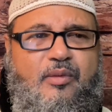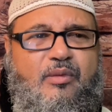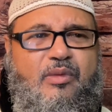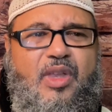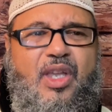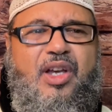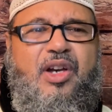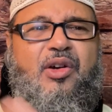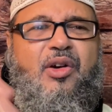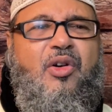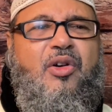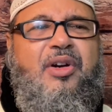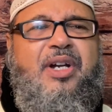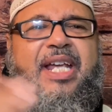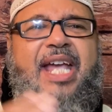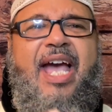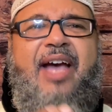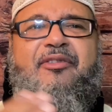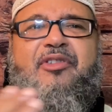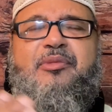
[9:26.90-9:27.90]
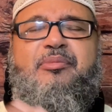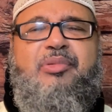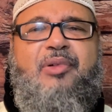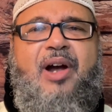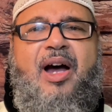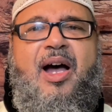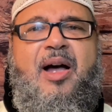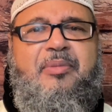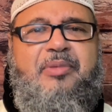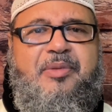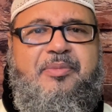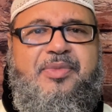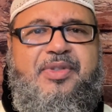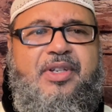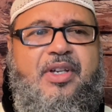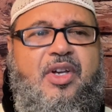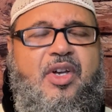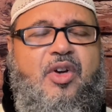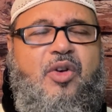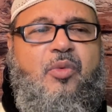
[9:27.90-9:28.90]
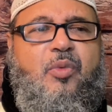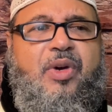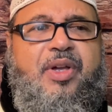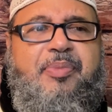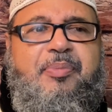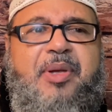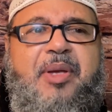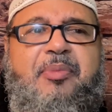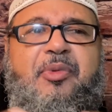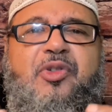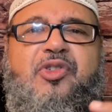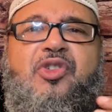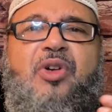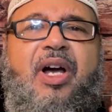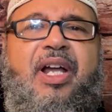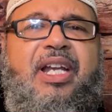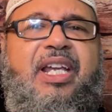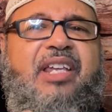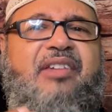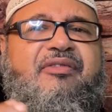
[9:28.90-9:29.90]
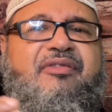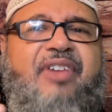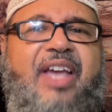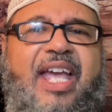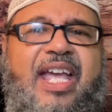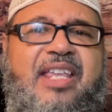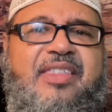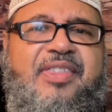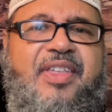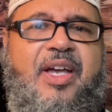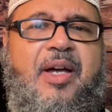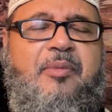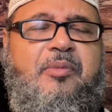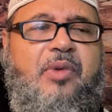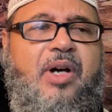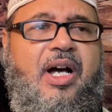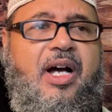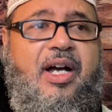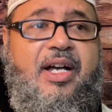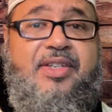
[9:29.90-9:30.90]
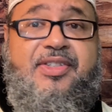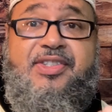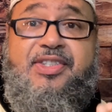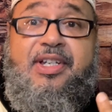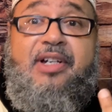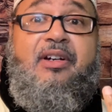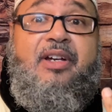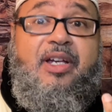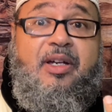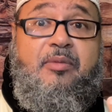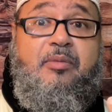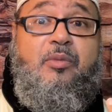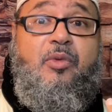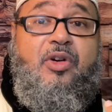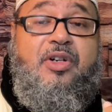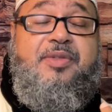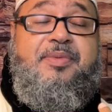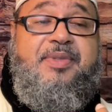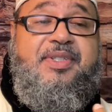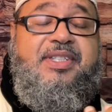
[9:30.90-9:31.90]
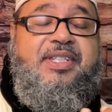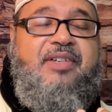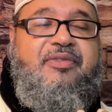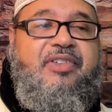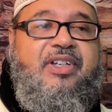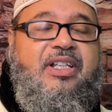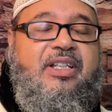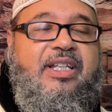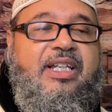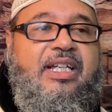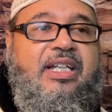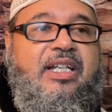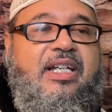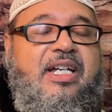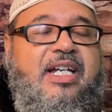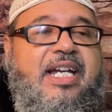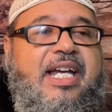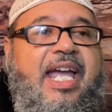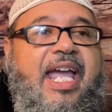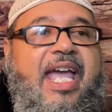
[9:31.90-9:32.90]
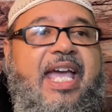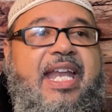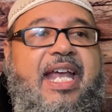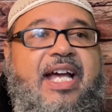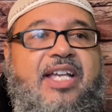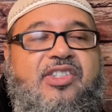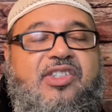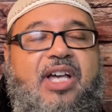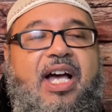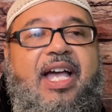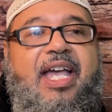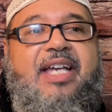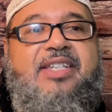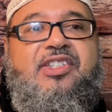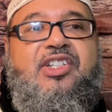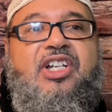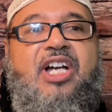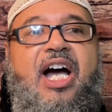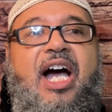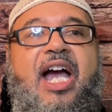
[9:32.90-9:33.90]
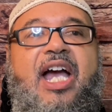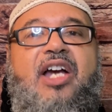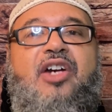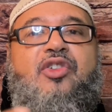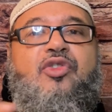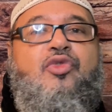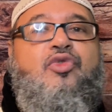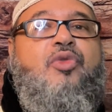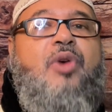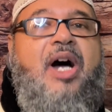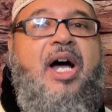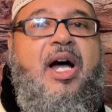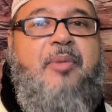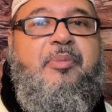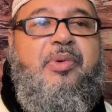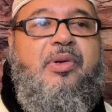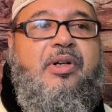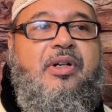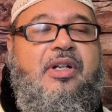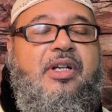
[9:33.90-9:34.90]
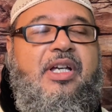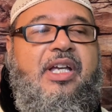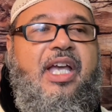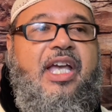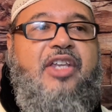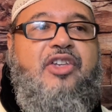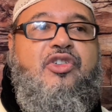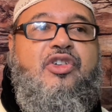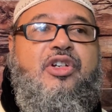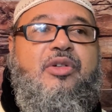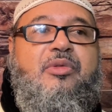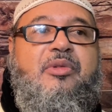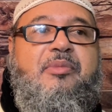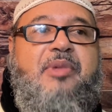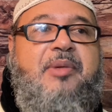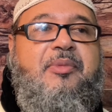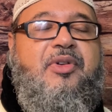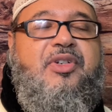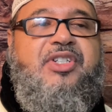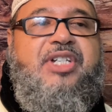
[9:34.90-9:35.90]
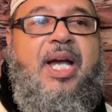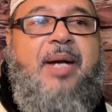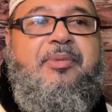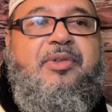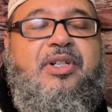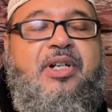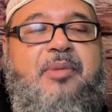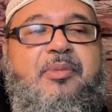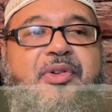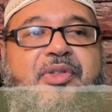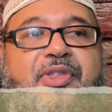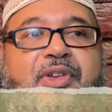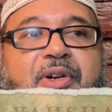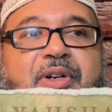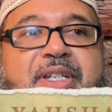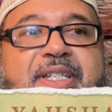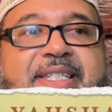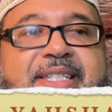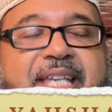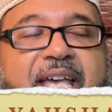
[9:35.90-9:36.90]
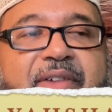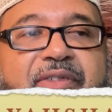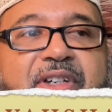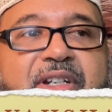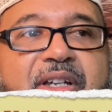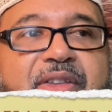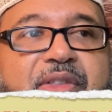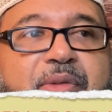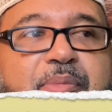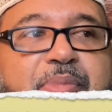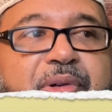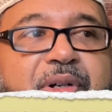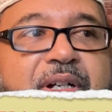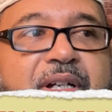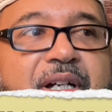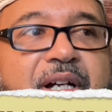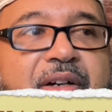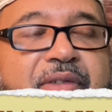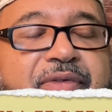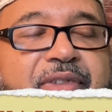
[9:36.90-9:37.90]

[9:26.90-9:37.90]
already having problems with people trying to invade them, Assyria more specifically. And as Hezekiah grew up, and you can remember in chapter number 37 of the book of,